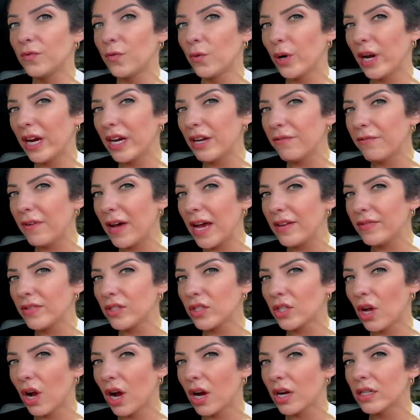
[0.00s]
Four out of five
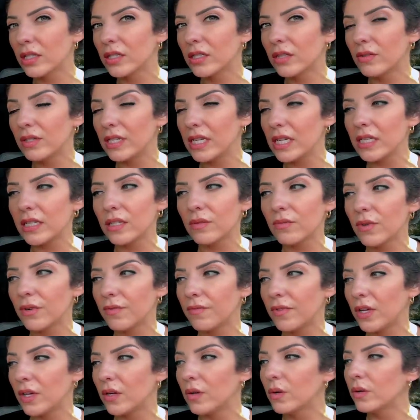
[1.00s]
stars, so decent
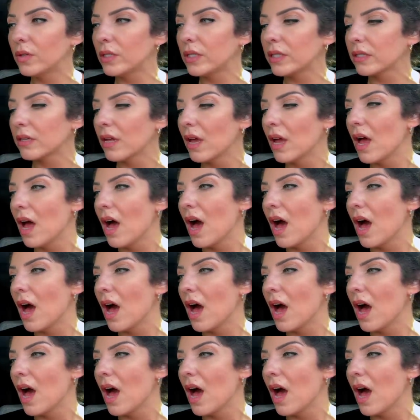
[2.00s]
reviews.